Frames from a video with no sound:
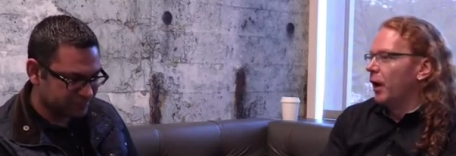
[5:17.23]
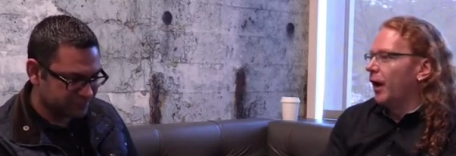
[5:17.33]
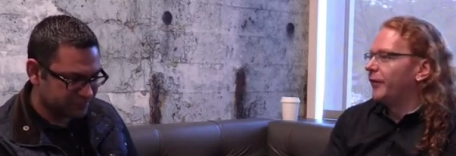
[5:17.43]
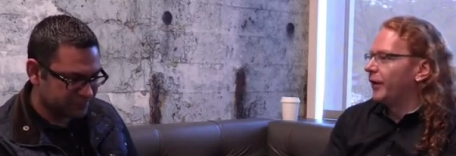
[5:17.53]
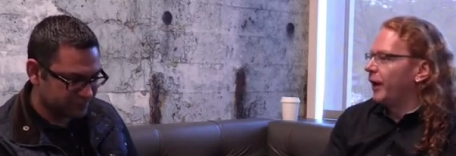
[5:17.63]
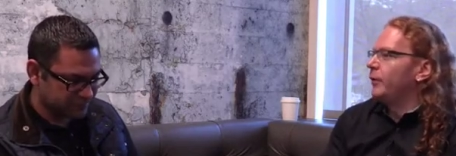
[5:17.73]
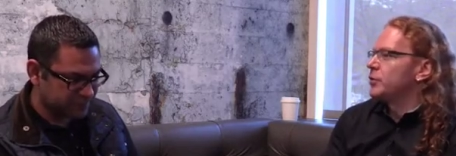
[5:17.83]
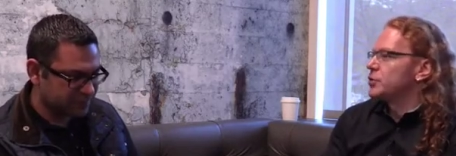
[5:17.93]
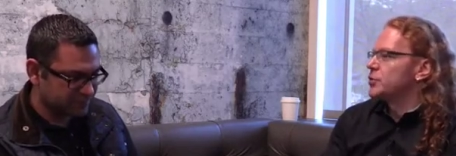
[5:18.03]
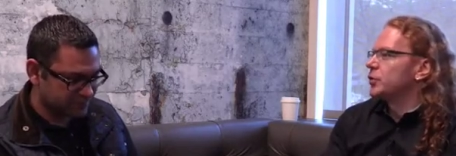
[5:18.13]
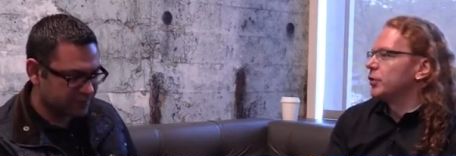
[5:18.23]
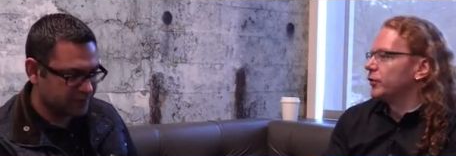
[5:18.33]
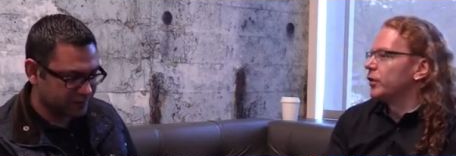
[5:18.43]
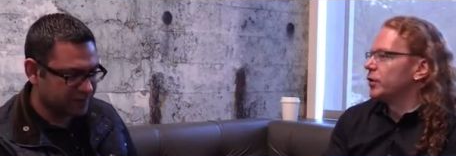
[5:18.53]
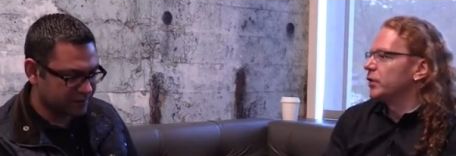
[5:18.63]
Speaker 1: other languages to
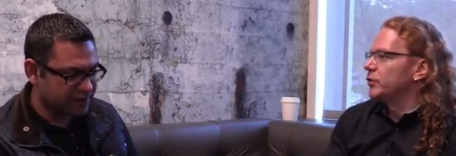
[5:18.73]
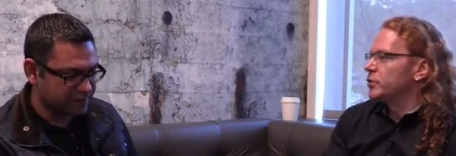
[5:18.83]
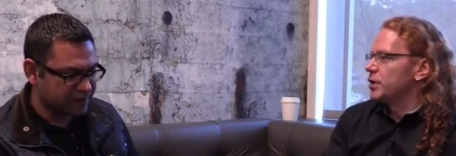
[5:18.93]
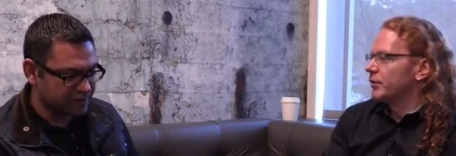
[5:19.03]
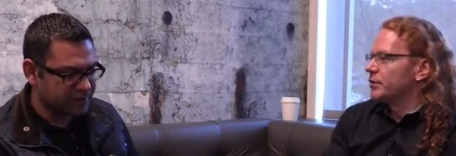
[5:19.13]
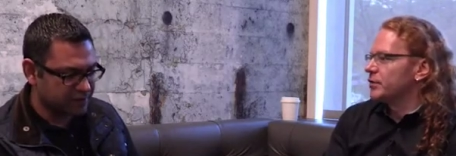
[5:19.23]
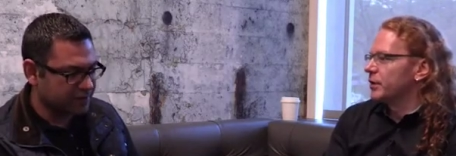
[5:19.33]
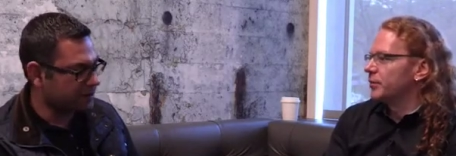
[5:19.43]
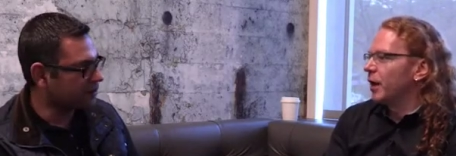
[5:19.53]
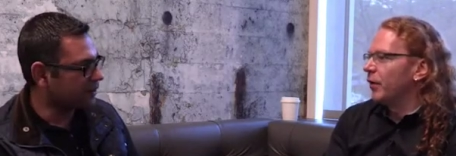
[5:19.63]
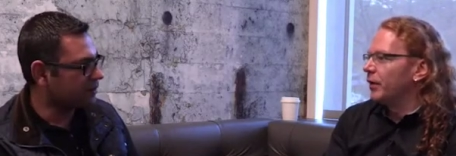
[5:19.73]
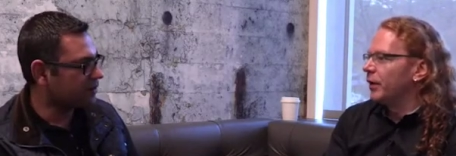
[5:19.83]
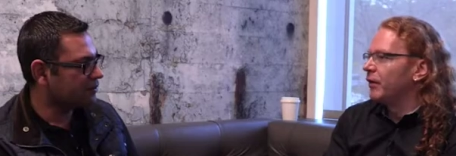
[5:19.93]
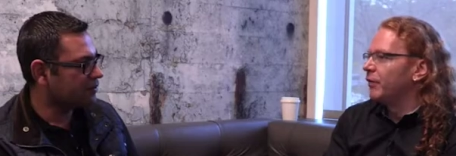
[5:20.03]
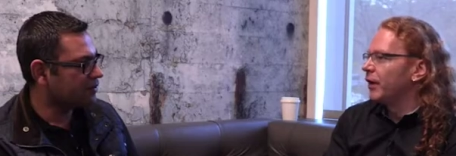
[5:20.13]
convert into JavaScript. Right. Now, in an
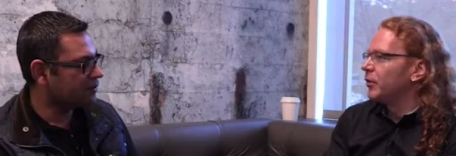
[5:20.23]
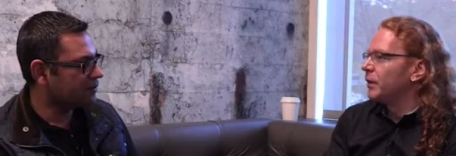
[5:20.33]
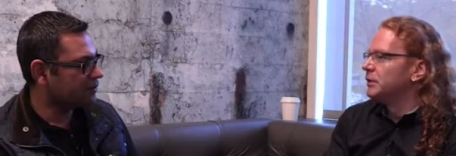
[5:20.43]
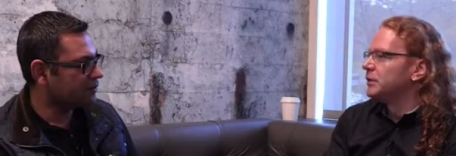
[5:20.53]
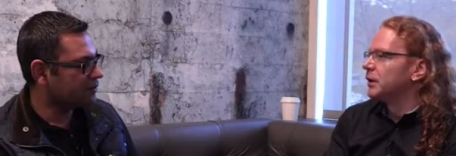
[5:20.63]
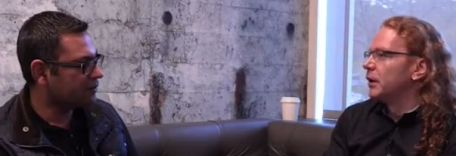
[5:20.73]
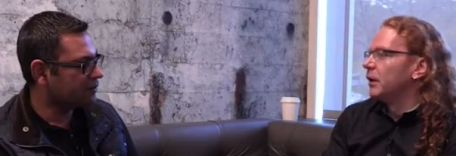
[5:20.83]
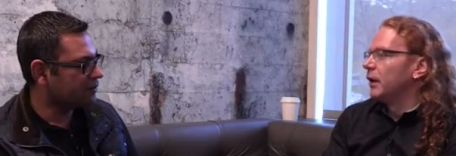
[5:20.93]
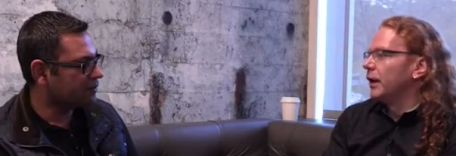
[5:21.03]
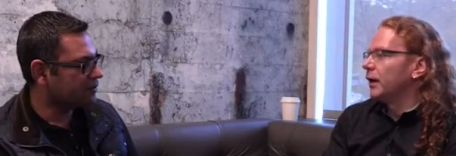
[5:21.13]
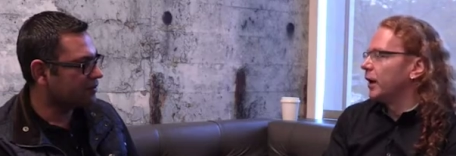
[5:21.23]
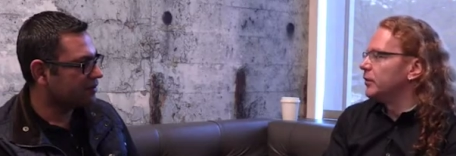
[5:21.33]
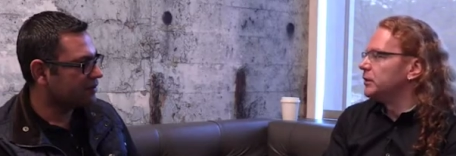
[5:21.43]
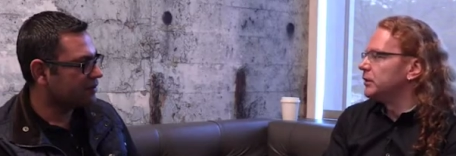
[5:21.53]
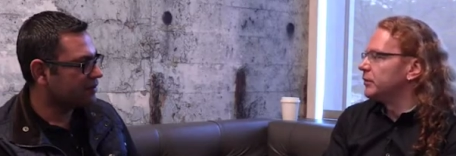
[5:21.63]
environment like an
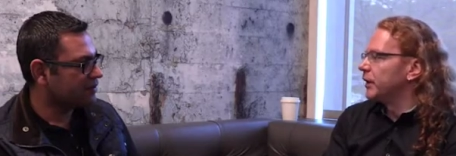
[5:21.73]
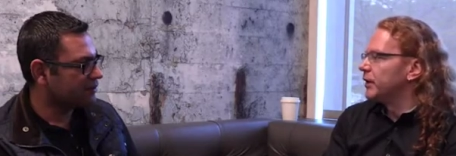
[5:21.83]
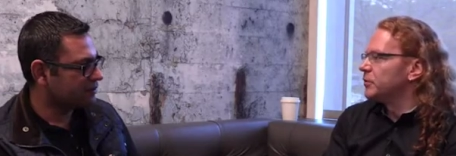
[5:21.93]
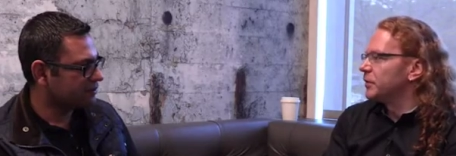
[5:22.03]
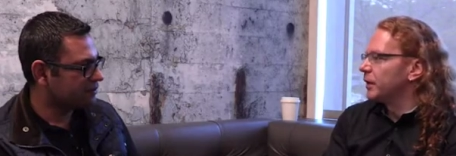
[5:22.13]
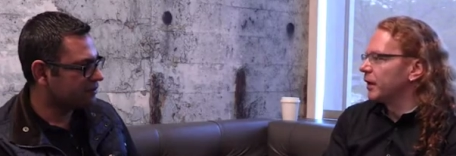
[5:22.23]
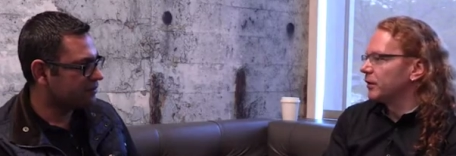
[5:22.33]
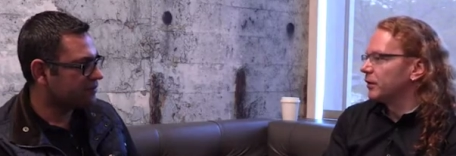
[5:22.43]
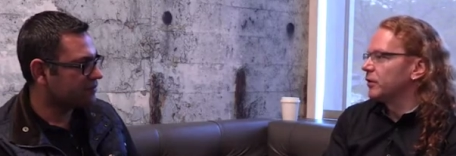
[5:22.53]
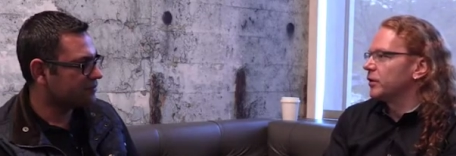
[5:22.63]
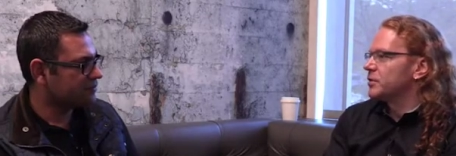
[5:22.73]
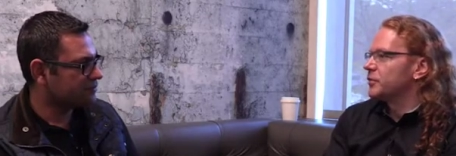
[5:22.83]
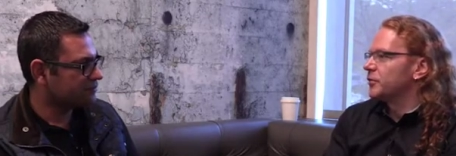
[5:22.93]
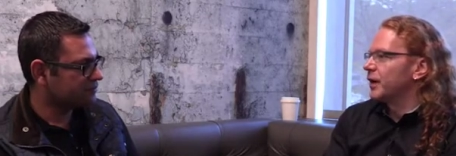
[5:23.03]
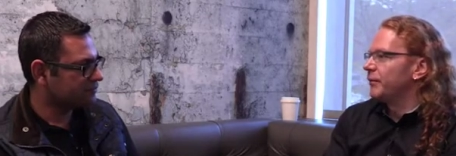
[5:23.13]
IoT device with like not lots
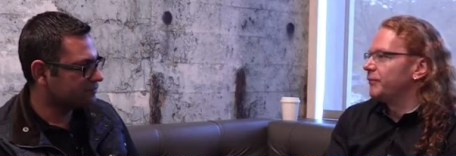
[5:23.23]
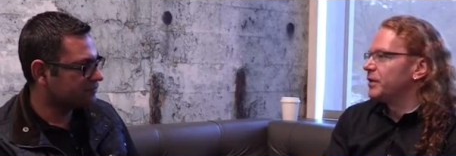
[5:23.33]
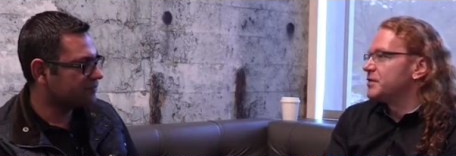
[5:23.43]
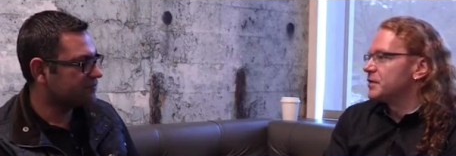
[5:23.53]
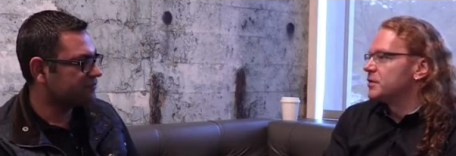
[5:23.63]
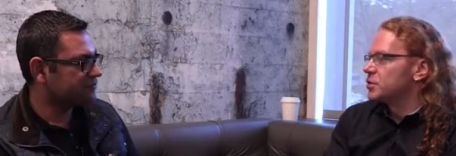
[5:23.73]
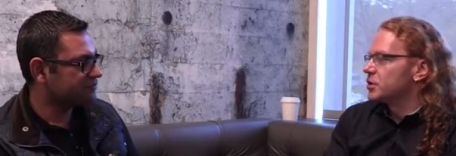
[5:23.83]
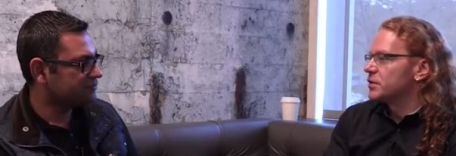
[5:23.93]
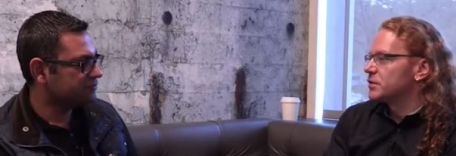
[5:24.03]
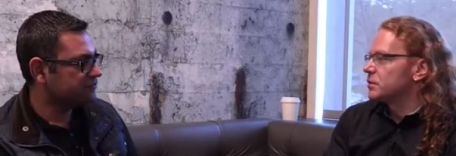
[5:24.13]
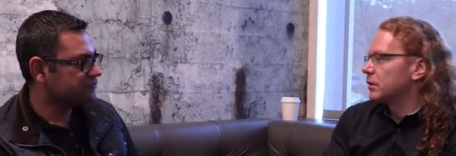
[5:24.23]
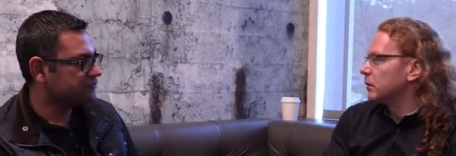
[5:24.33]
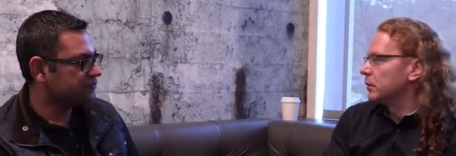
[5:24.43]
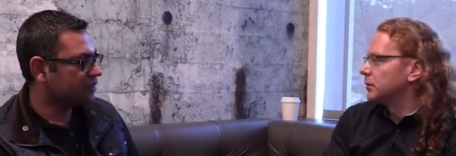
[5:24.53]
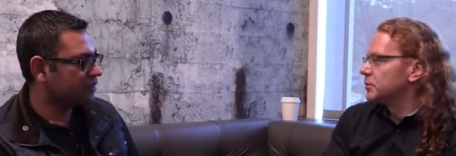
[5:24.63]
of RAM, this is just not
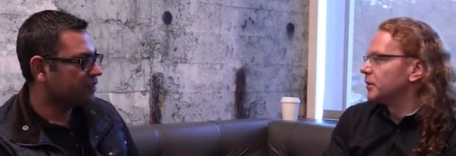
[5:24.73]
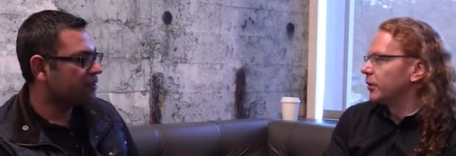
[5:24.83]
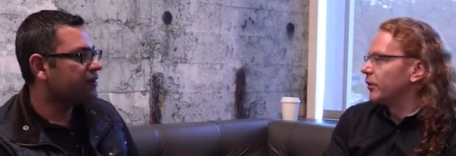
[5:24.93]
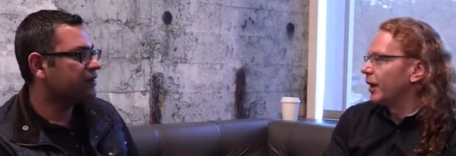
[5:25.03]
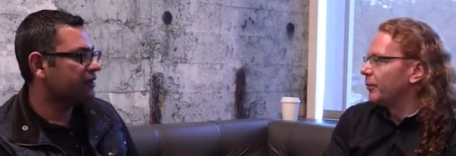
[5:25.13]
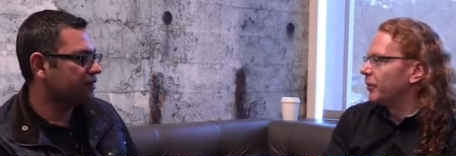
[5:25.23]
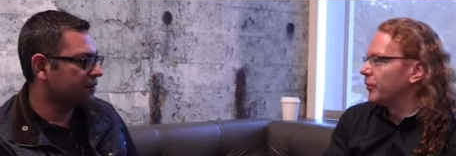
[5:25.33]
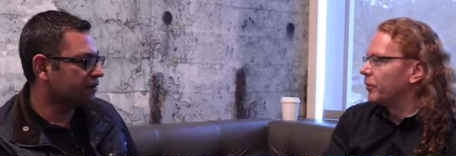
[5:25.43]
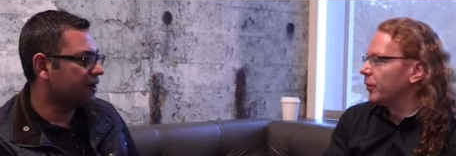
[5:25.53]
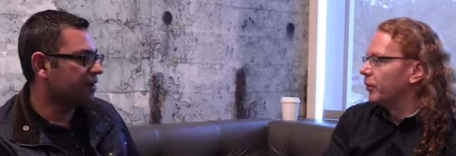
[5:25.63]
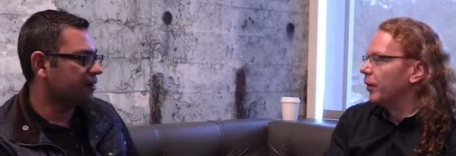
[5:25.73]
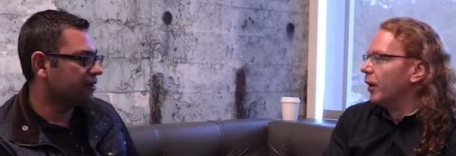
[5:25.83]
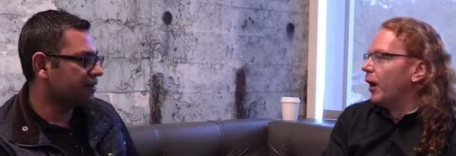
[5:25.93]
on. This will not happen. So, right.